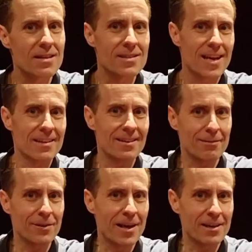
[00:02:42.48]
It's like
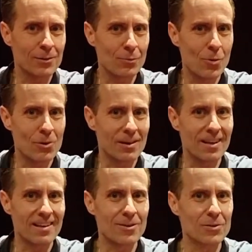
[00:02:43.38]
a fly on the
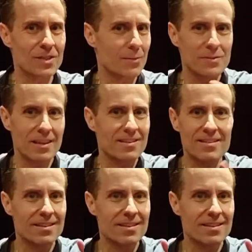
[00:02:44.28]
wall concept that